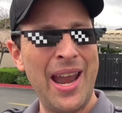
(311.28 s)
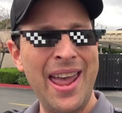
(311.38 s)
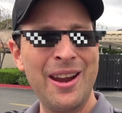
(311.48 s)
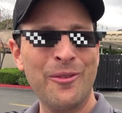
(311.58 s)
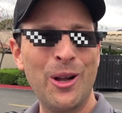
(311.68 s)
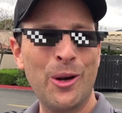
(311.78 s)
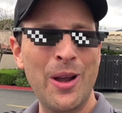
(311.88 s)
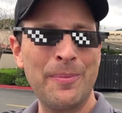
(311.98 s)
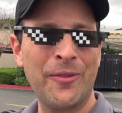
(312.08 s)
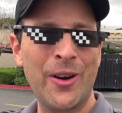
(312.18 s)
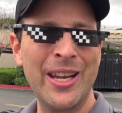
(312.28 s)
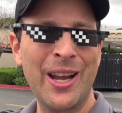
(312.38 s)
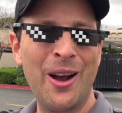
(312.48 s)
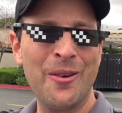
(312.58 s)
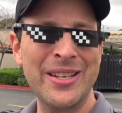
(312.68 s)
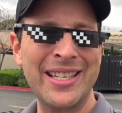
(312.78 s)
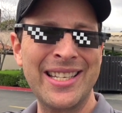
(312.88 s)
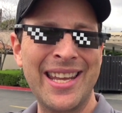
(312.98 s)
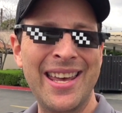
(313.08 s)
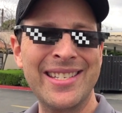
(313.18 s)
hey, real quick before you go, and just
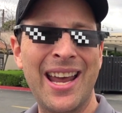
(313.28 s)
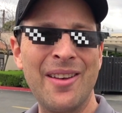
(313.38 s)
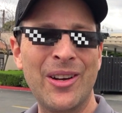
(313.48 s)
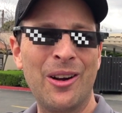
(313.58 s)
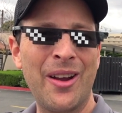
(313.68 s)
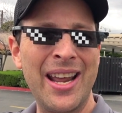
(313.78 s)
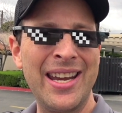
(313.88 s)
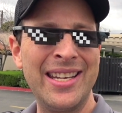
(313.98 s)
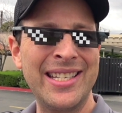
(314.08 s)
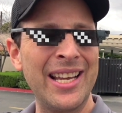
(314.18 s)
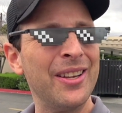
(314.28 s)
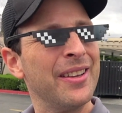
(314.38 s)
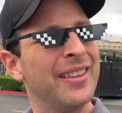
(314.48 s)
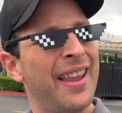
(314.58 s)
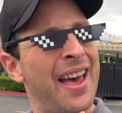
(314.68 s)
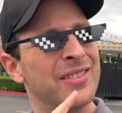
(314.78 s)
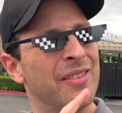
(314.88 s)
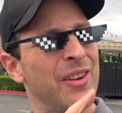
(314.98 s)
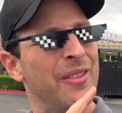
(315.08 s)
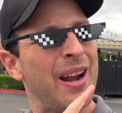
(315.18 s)
in case you haven't already, take a look at the last
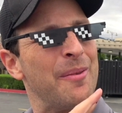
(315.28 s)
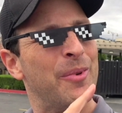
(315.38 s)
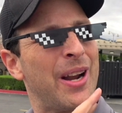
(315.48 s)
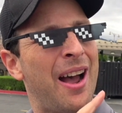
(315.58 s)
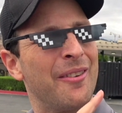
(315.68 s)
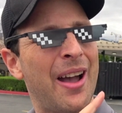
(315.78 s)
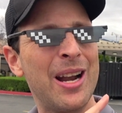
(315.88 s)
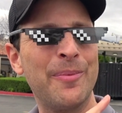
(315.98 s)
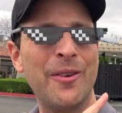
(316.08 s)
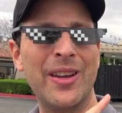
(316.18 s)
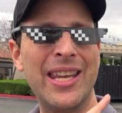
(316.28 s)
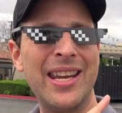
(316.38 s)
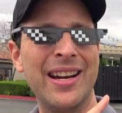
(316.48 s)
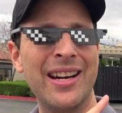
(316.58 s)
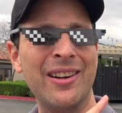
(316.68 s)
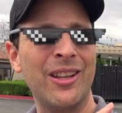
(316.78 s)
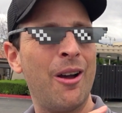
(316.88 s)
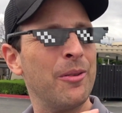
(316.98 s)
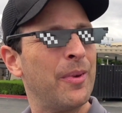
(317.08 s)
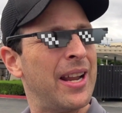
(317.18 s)
review that I put out right up over here,
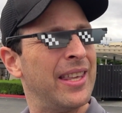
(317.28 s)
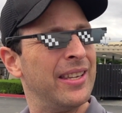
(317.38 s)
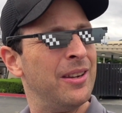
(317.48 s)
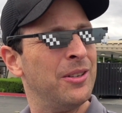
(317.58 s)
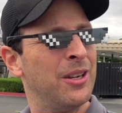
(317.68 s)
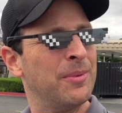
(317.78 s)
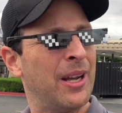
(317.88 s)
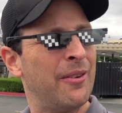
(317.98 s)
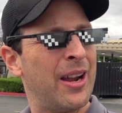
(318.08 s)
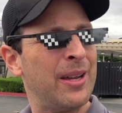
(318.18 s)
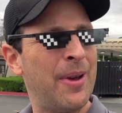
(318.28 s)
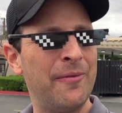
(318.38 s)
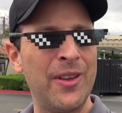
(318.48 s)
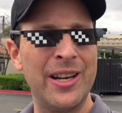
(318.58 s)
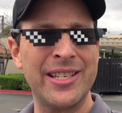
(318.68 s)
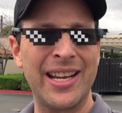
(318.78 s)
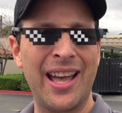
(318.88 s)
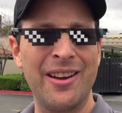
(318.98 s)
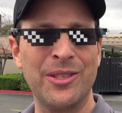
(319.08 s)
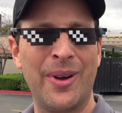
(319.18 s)
along with what I think YouTube's gonna recommend for you to check
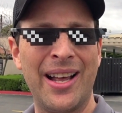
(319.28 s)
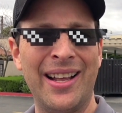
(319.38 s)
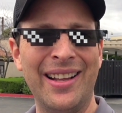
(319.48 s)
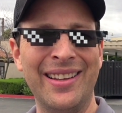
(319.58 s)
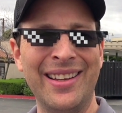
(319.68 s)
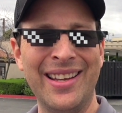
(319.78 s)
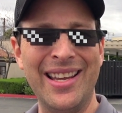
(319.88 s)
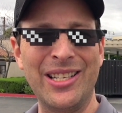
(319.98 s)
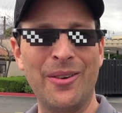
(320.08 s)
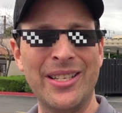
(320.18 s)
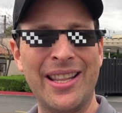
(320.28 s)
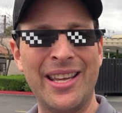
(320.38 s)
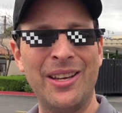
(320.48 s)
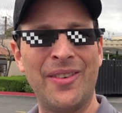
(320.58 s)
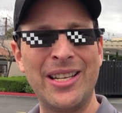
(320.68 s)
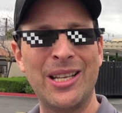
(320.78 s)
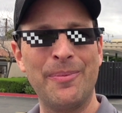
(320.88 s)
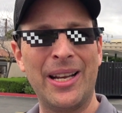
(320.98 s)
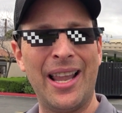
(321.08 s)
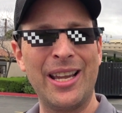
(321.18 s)
out as well. As always, I think you'll find
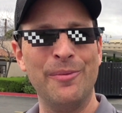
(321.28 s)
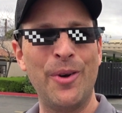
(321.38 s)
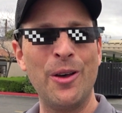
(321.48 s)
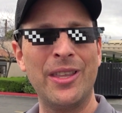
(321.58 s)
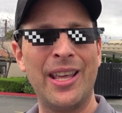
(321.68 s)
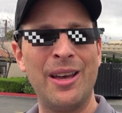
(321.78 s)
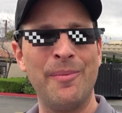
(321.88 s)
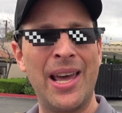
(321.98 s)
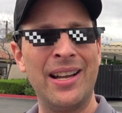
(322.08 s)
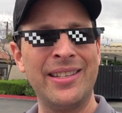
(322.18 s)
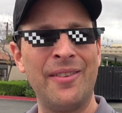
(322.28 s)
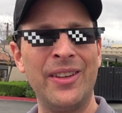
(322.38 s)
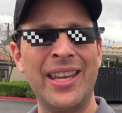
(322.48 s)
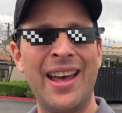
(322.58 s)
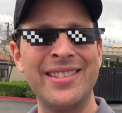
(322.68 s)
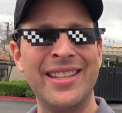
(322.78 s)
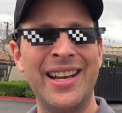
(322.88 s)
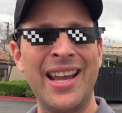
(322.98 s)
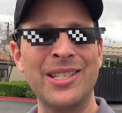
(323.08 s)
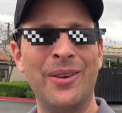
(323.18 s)
something to like in both of them, and I'll definitely catch you in
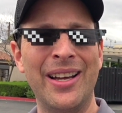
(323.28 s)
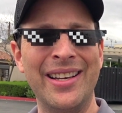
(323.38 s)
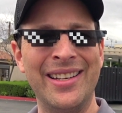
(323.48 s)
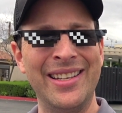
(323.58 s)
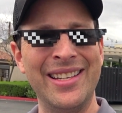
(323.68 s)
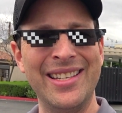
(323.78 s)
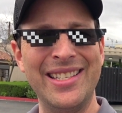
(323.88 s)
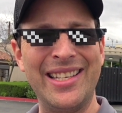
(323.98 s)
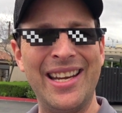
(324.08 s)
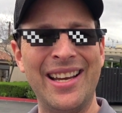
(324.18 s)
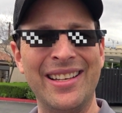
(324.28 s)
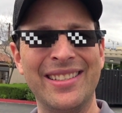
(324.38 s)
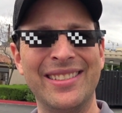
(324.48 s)
the next one. See ya.